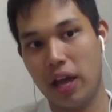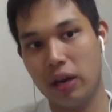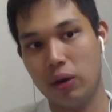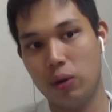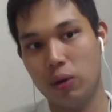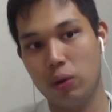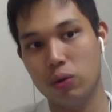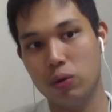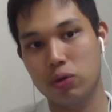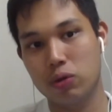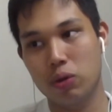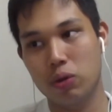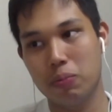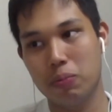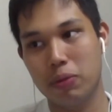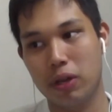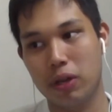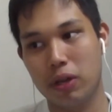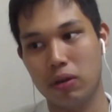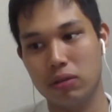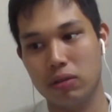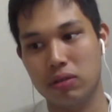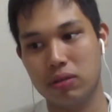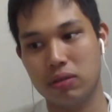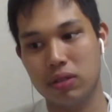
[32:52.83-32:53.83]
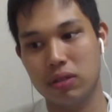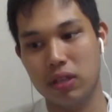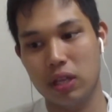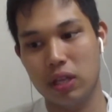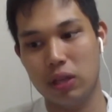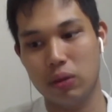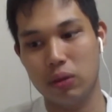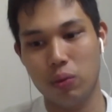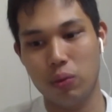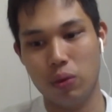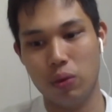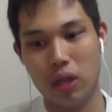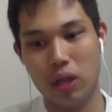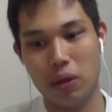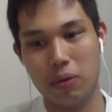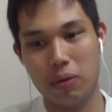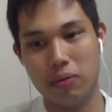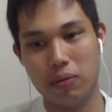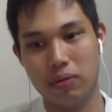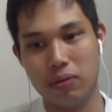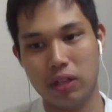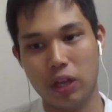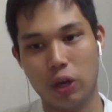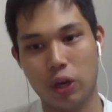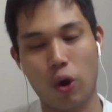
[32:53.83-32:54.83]
And also because
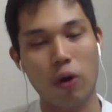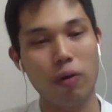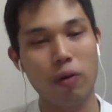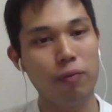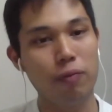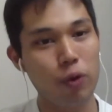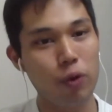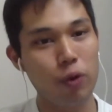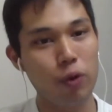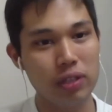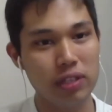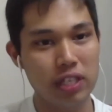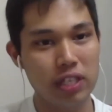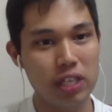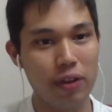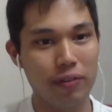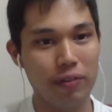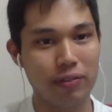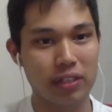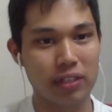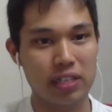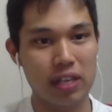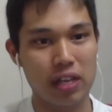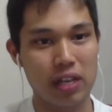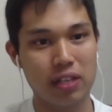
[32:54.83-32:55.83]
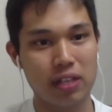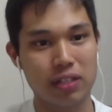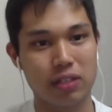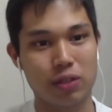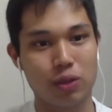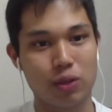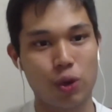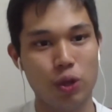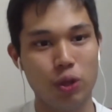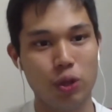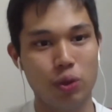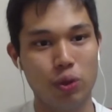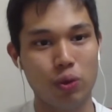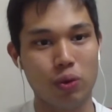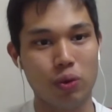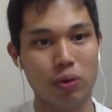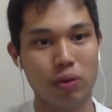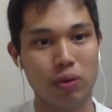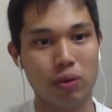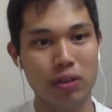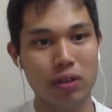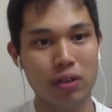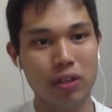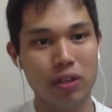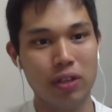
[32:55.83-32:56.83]
the confluency of the cells is going to
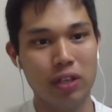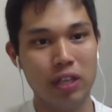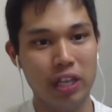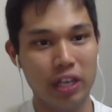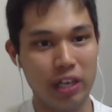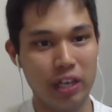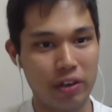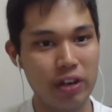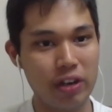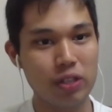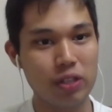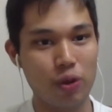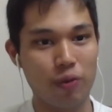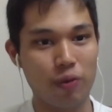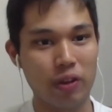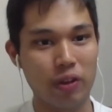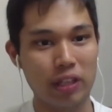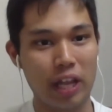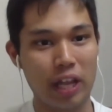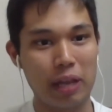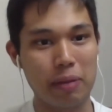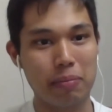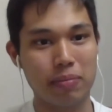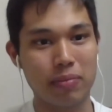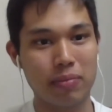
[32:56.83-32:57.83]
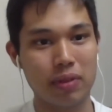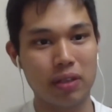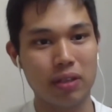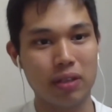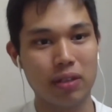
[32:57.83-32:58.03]
increase over time.